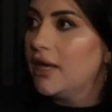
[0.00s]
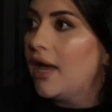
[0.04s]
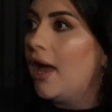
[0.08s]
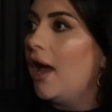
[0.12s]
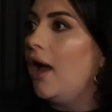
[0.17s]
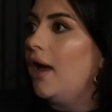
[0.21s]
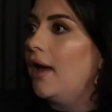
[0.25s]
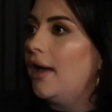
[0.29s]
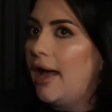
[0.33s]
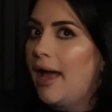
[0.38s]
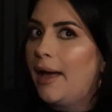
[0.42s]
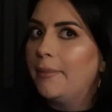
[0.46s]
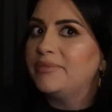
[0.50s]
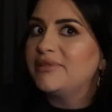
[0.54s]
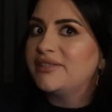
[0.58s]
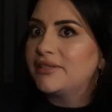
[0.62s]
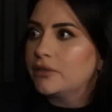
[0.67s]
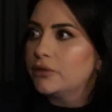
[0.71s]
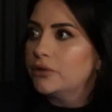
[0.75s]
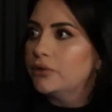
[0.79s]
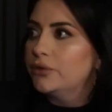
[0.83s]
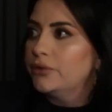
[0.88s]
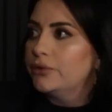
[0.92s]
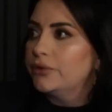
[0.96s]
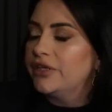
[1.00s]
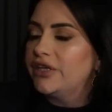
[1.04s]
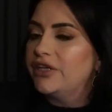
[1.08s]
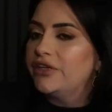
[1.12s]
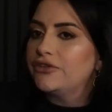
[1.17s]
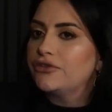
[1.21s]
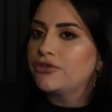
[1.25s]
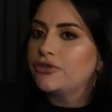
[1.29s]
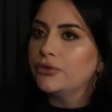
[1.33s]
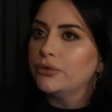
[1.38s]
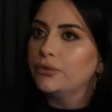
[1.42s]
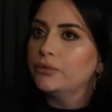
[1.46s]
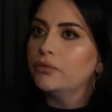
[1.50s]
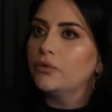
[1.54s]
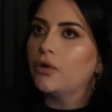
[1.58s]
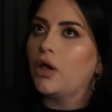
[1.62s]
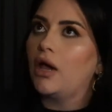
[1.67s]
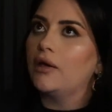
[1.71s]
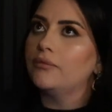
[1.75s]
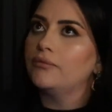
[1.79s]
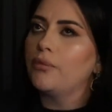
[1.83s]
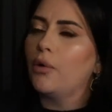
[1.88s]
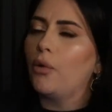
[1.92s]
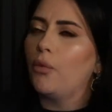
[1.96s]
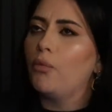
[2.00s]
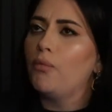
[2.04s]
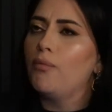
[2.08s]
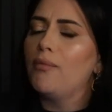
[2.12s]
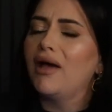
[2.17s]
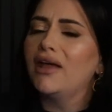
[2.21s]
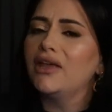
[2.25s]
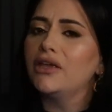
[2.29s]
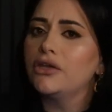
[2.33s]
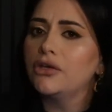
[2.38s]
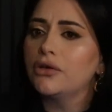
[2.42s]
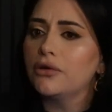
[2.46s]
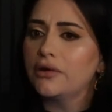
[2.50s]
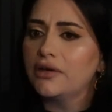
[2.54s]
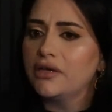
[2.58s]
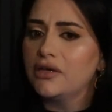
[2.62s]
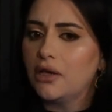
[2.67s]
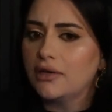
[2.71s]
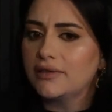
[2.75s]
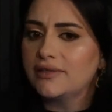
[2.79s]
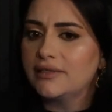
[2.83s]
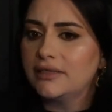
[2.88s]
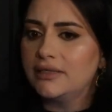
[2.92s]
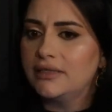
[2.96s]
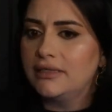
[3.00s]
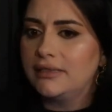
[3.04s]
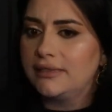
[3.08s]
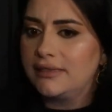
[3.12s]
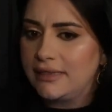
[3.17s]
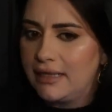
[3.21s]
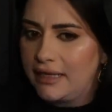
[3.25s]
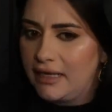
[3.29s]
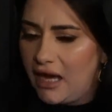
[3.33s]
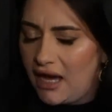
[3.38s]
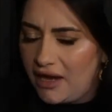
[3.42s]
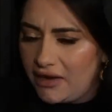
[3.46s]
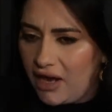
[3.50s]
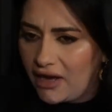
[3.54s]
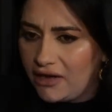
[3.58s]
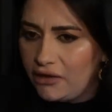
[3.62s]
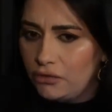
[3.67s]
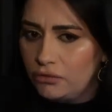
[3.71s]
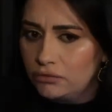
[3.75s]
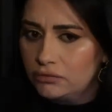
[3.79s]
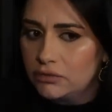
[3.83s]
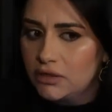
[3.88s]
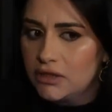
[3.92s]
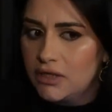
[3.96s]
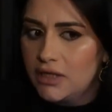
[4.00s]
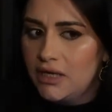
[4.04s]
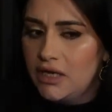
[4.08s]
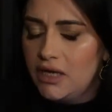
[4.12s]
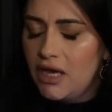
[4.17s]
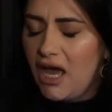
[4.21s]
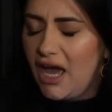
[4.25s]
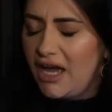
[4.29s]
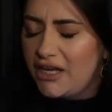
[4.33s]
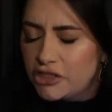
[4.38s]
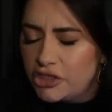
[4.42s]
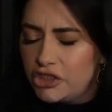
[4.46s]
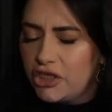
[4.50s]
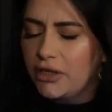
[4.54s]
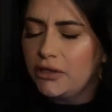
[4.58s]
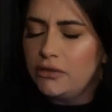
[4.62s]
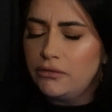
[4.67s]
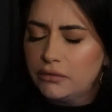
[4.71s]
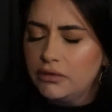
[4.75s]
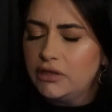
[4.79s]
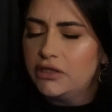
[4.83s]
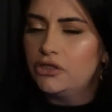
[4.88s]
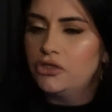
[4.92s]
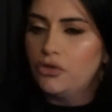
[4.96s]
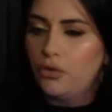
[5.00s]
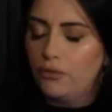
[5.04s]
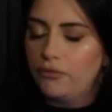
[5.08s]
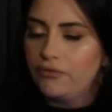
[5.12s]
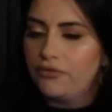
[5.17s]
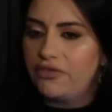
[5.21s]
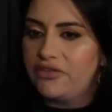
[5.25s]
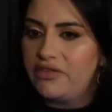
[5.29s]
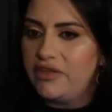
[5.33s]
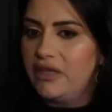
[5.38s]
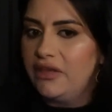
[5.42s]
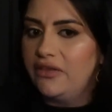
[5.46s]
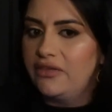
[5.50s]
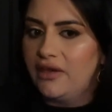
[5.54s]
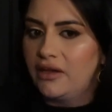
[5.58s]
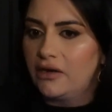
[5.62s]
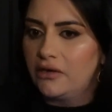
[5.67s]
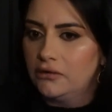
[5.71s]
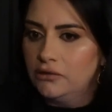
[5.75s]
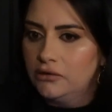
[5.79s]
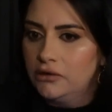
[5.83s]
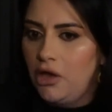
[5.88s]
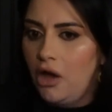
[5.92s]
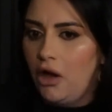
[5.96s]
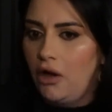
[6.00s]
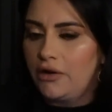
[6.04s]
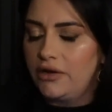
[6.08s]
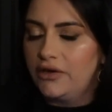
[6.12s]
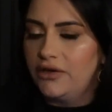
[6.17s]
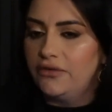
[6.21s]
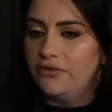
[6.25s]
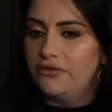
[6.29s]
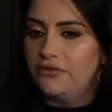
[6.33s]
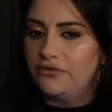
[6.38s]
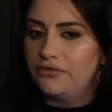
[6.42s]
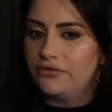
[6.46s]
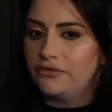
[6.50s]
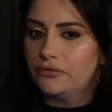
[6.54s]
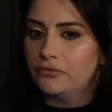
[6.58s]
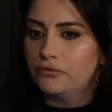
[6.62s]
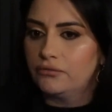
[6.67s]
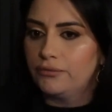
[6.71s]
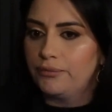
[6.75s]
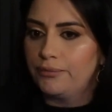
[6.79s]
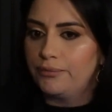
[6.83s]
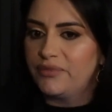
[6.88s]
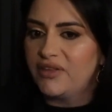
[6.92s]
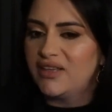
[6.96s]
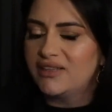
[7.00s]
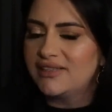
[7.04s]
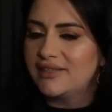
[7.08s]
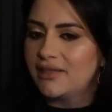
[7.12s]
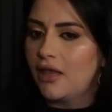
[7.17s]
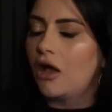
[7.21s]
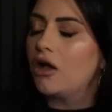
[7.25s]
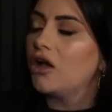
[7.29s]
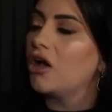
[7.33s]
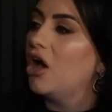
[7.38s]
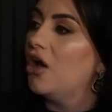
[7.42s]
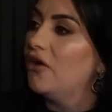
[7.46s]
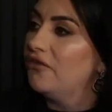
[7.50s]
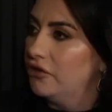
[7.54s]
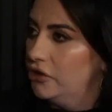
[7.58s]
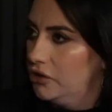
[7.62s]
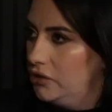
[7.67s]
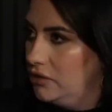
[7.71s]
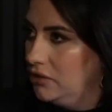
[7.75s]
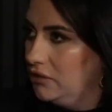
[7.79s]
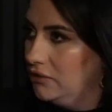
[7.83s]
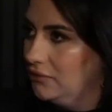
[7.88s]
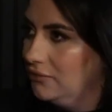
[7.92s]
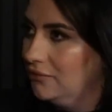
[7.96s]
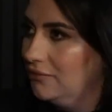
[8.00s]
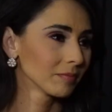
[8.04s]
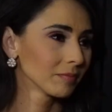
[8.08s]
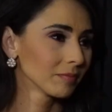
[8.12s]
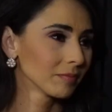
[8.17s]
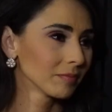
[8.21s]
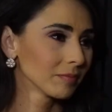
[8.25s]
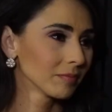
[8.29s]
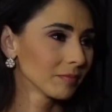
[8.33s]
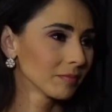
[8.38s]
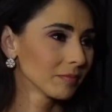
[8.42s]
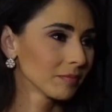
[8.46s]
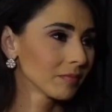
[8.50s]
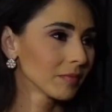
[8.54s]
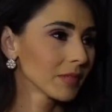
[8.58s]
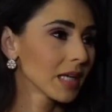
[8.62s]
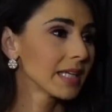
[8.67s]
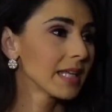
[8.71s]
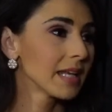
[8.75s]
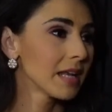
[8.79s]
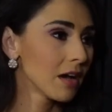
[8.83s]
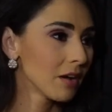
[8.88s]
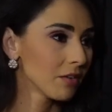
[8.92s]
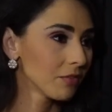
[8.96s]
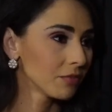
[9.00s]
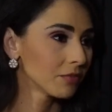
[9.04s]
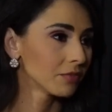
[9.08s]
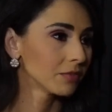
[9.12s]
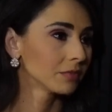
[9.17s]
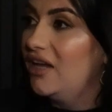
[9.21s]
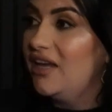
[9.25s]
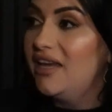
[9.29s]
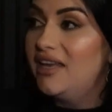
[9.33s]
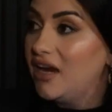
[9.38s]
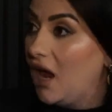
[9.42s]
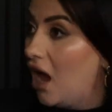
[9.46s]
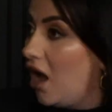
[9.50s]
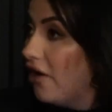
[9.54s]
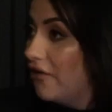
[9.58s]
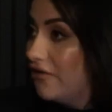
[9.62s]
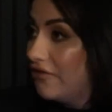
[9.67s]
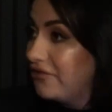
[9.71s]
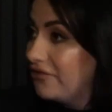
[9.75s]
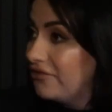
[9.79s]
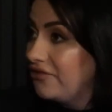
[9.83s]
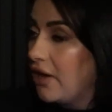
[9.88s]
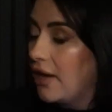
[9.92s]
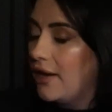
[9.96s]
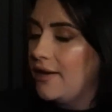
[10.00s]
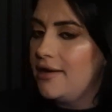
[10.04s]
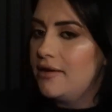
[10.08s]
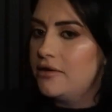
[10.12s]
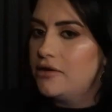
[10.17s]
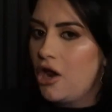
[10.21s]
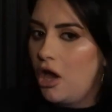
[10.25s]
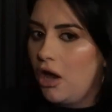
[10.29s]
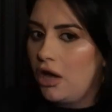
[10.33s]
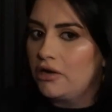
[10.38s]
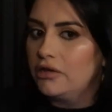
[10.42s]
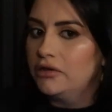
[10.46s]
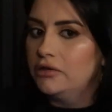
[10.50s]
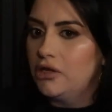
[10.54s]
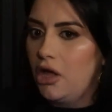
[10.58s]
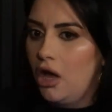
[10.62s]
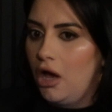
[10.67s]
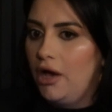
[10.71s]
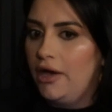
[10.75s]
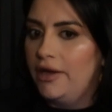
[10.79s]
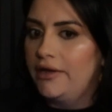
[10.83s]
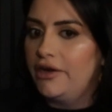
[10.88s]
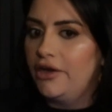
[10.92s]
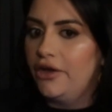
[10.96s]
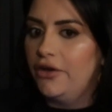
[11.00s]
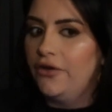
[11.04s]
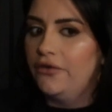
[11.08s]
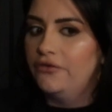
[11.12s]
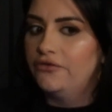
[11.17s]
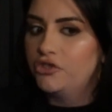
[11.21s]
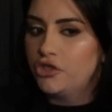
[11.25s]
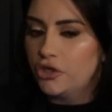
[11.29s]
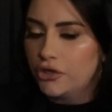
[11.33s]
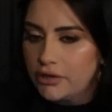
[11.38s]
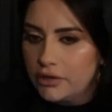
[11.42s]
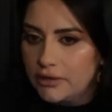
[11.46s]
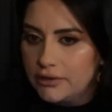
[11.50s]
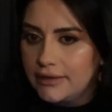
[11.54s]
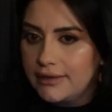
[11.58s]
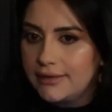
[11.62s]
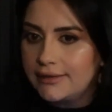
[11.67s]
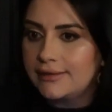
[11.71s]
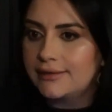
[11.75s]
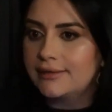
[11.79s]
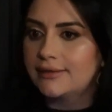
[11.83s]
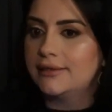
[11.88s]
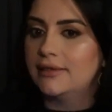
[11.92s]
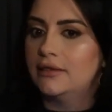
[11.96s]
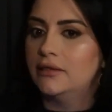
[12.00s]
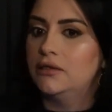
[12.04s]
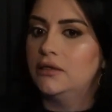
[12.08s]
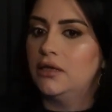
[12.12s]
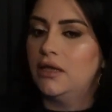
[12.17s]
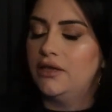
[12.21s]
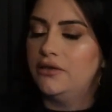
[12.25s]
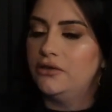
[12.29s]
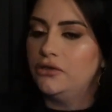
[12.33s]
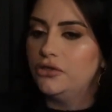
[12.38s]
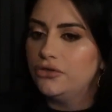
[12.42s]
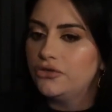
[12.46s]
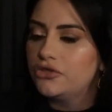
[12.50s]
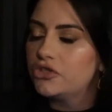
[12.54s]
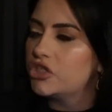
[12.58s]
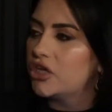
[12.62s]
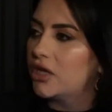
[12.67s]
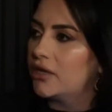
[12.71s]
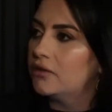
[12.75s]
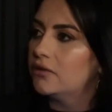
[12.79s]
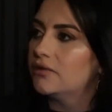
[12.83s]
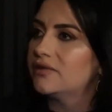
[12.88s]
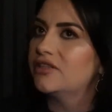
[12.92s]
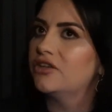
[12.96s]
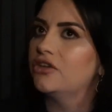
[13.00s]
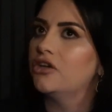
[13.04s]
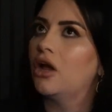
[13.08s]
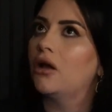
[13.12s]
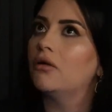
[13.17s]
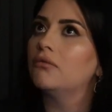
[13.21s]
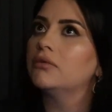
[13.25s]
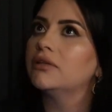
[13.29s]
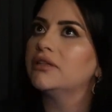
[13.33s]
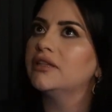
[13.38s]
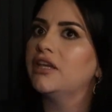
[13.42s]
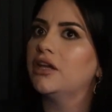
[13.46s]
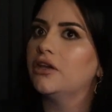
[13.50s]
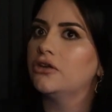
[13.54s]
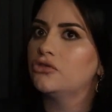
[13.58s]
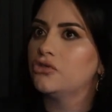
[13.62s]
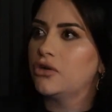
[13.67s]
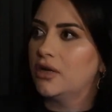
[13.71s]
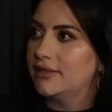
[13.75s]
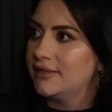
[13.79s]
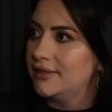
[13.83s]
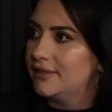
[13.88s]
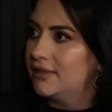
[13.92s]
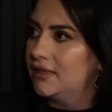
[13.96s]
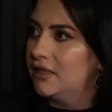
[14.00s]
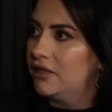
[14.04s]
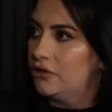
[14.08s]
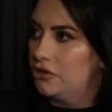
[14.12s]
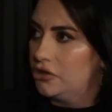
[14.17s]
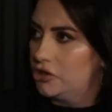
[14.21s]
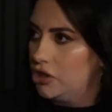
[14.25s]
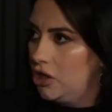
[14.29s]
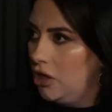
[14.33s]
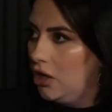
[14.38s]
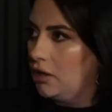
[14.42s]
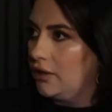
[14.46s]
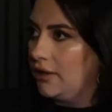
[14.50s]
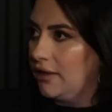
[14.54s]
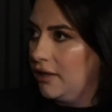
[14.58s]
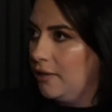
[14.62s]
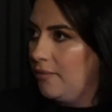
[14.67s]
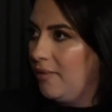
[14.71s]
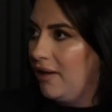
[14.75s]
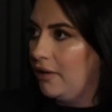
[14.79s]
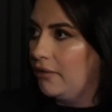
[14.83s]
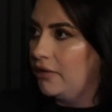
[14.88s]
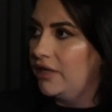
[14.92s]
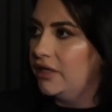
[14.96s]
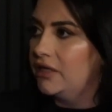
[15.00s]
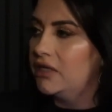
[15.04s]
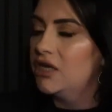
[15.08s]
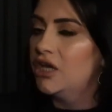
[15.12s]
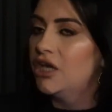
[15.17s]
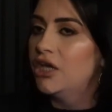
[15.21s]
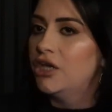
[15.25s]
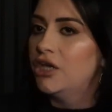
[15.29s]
Yeah, absolutely. So my curiosity is like, I genuinely don't think that a lot of, it's not covered enough. And not a lot of journalists and news channels, they're not really addressing it or talking about it.